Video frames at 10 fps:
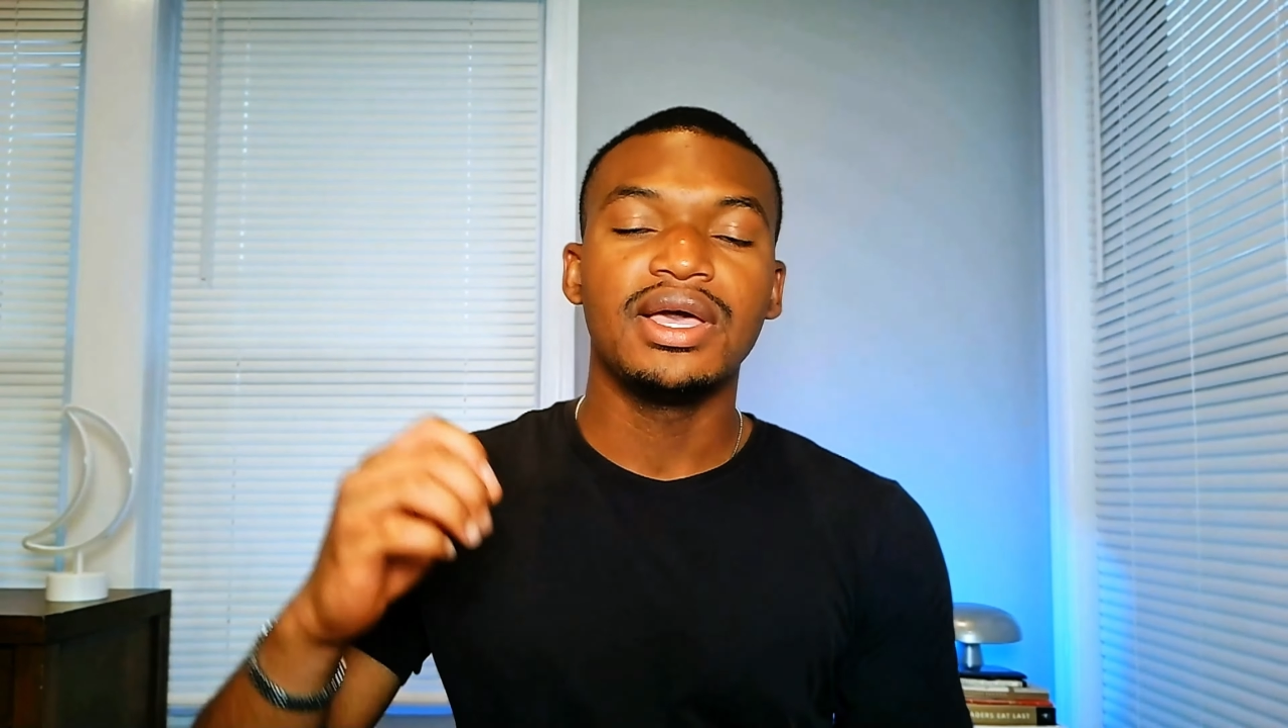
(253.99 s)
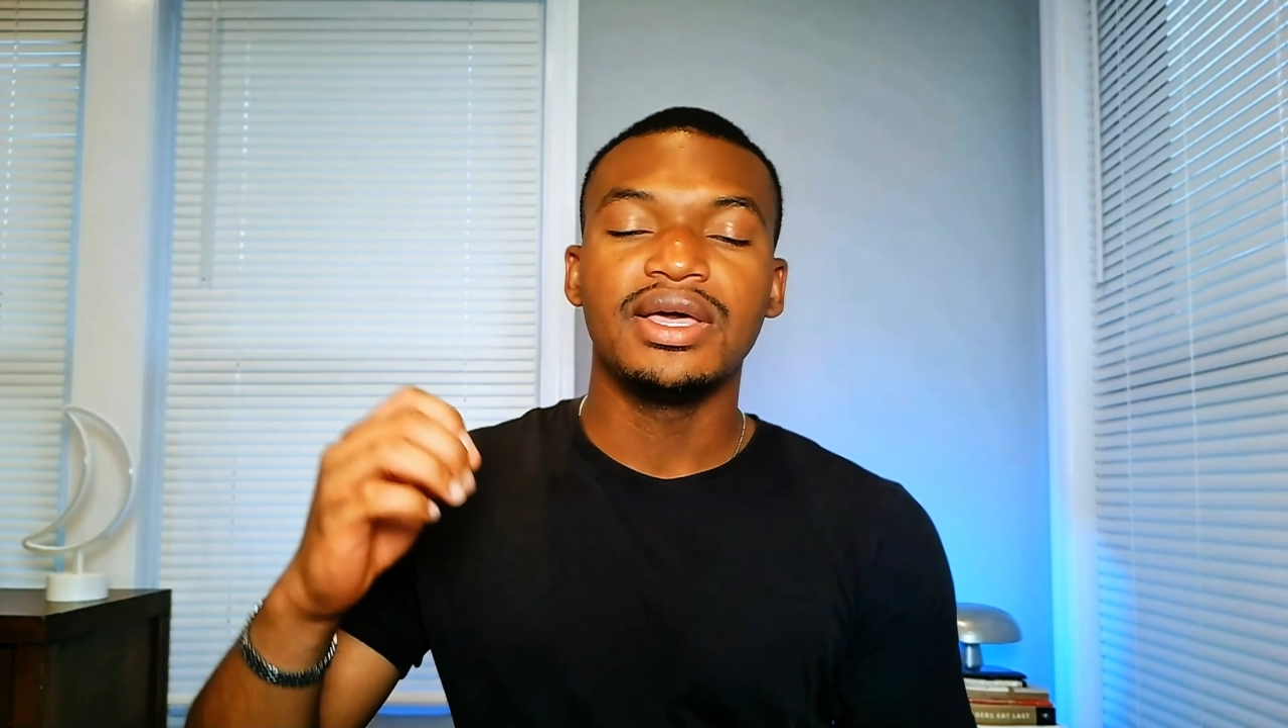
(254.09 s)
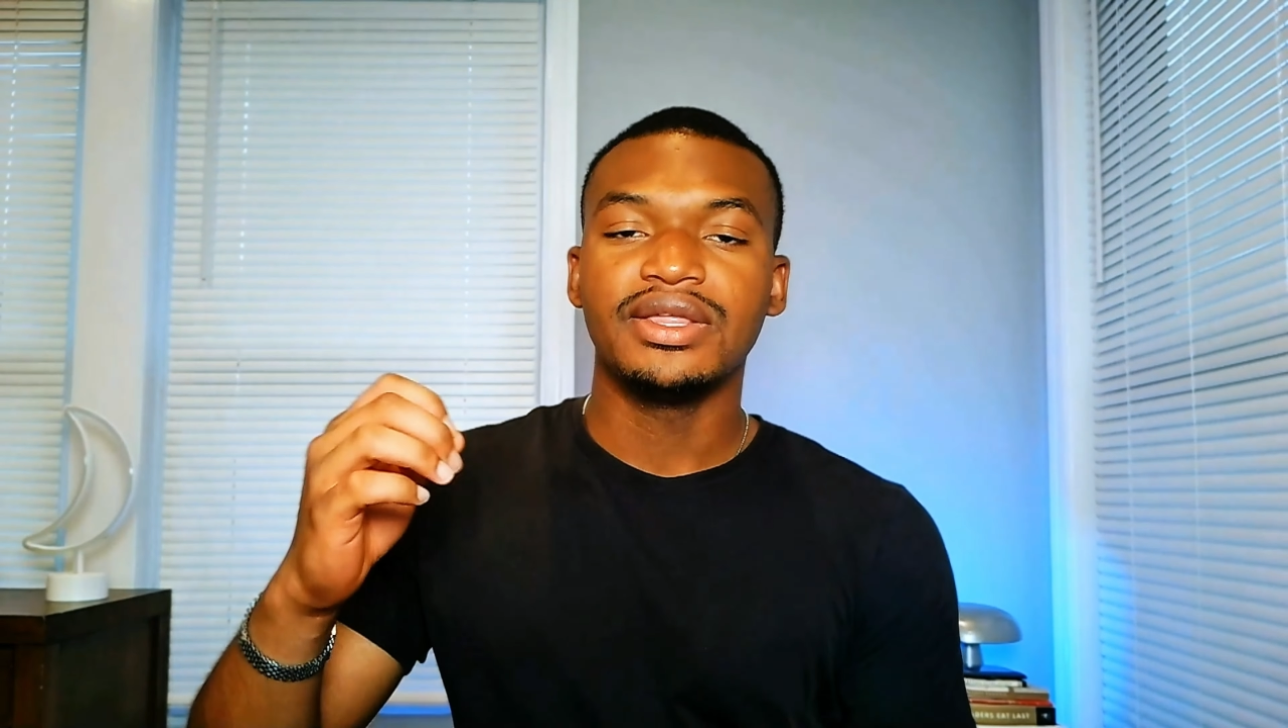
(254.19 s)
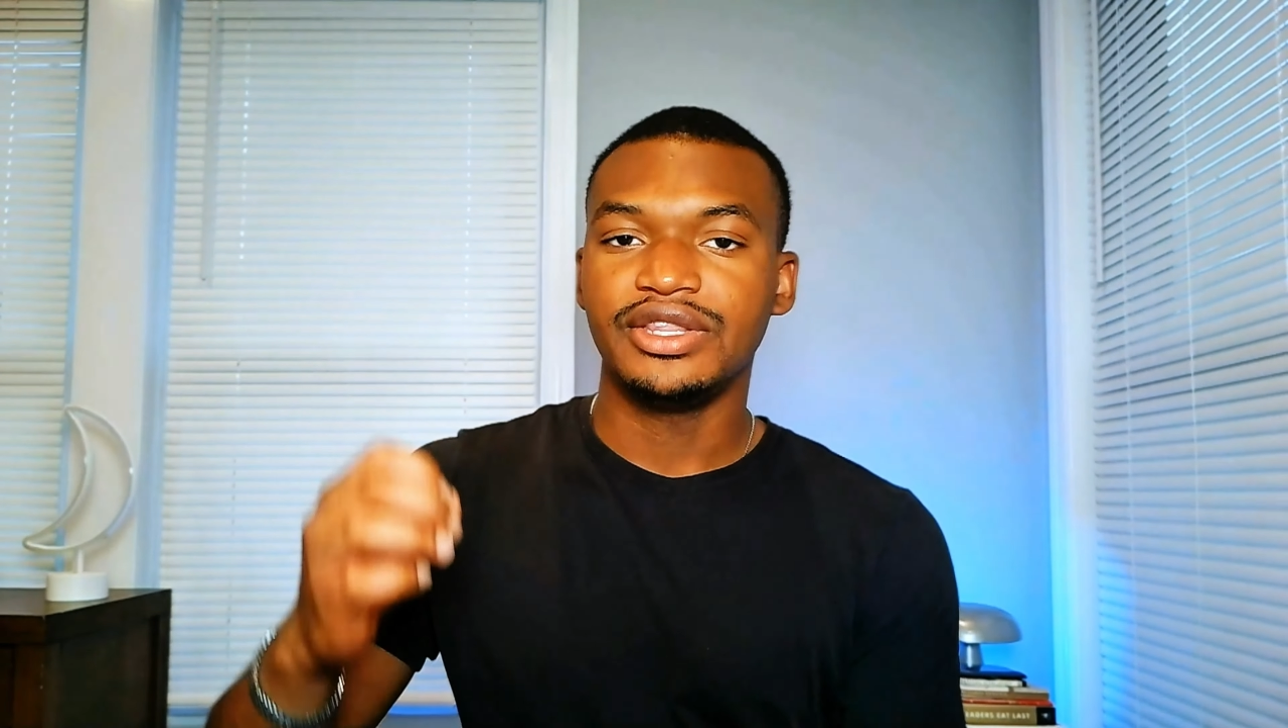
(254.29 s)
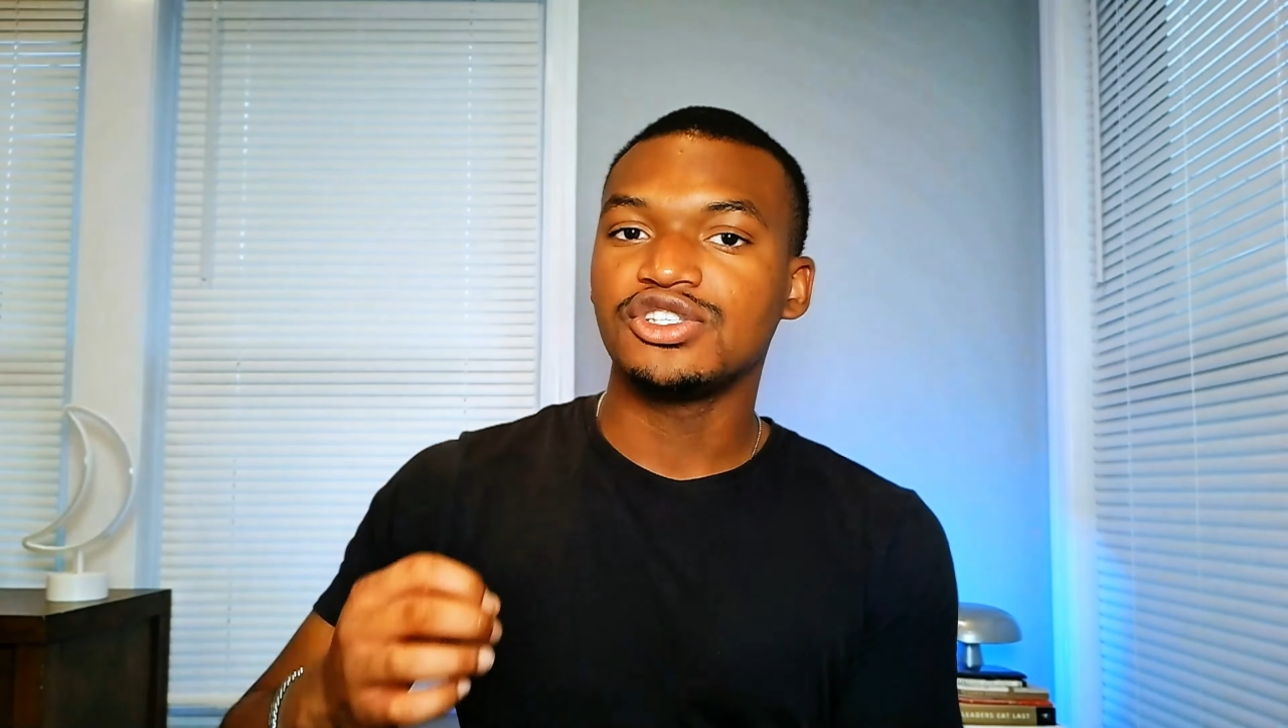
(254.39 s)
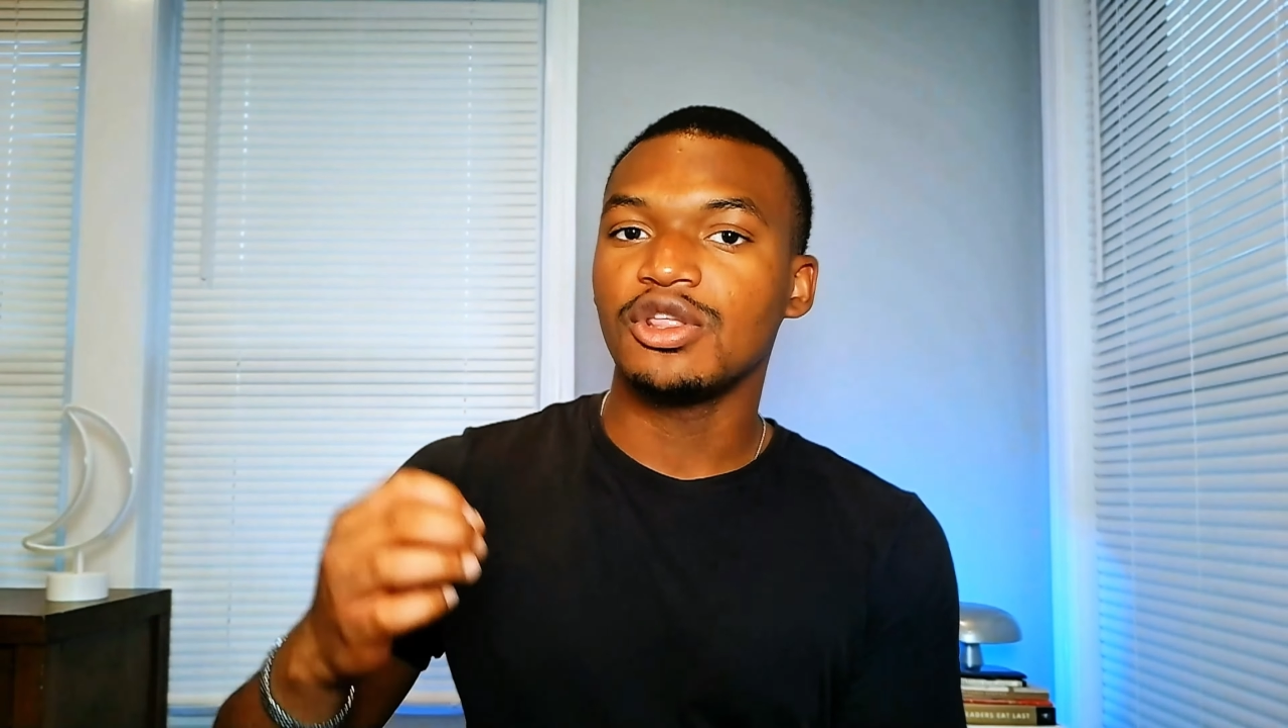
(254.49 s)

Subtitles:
these are the